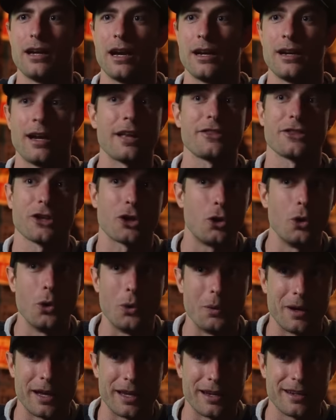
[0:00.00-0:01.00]
not the
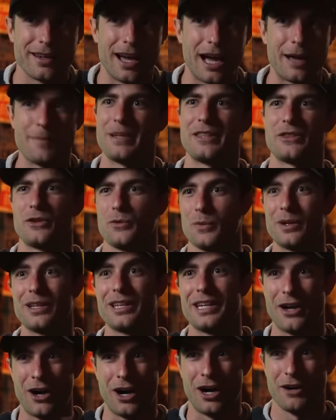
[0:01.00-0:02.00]
cool one. I mean, the
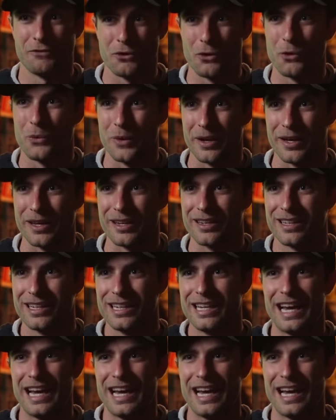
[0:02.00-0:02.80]
really awful one.